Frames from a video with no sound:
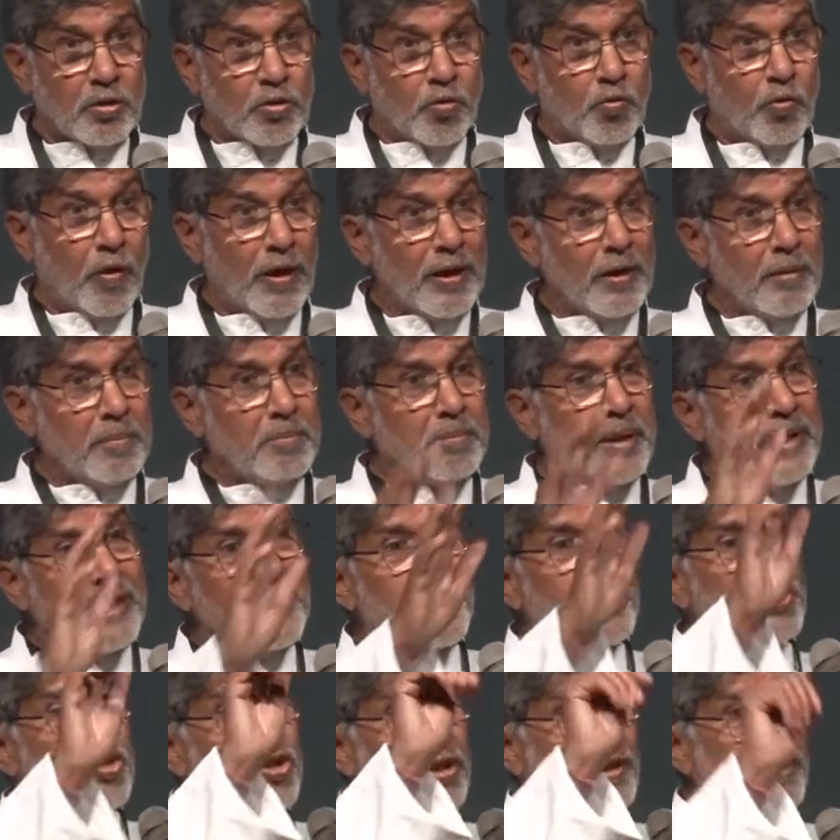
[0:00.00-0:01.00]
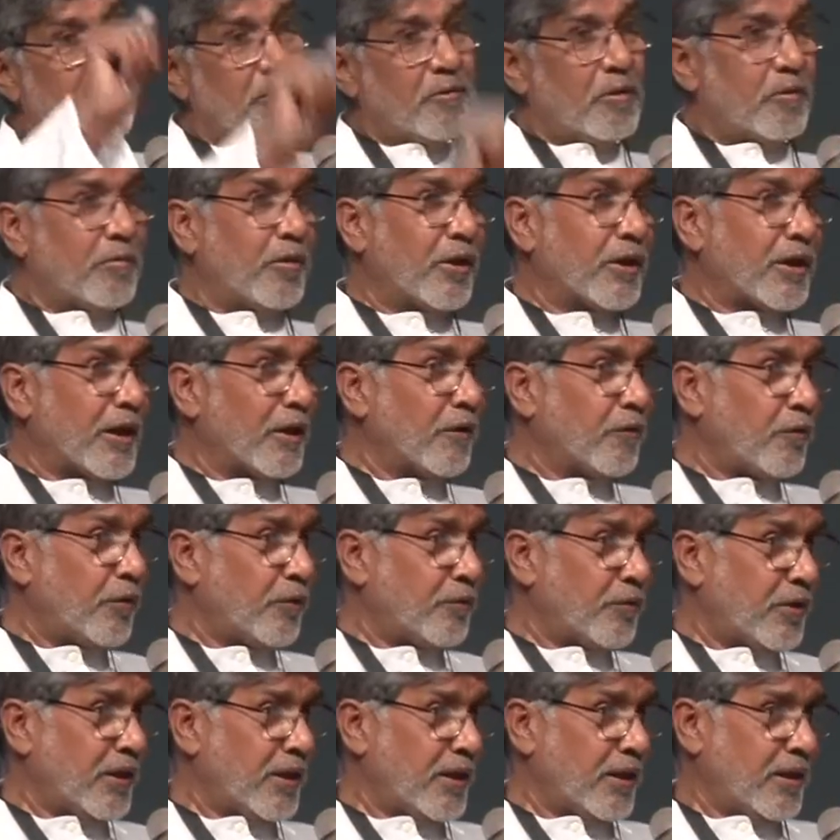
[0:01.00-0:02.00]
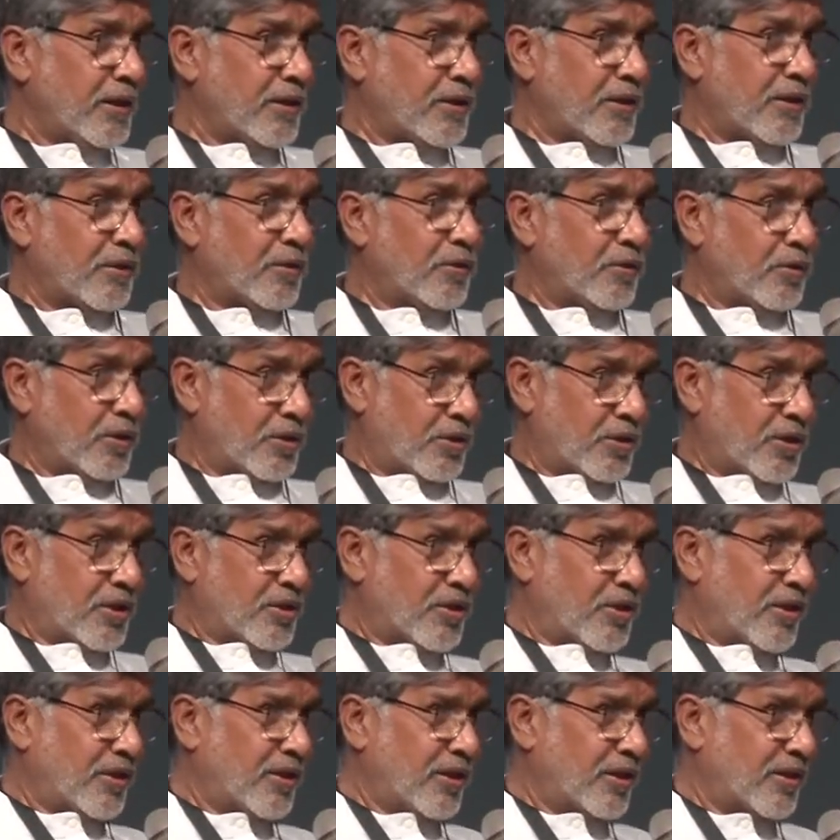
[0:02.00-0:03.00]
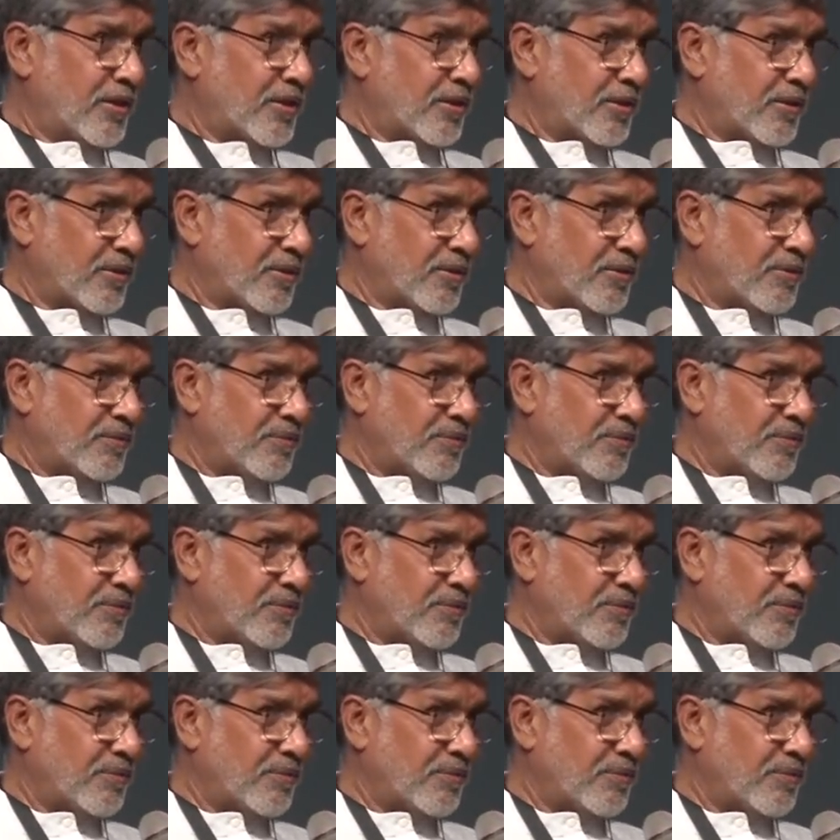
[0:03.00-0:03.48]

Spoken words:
1 million children were working 15 years ago or 16 years ago.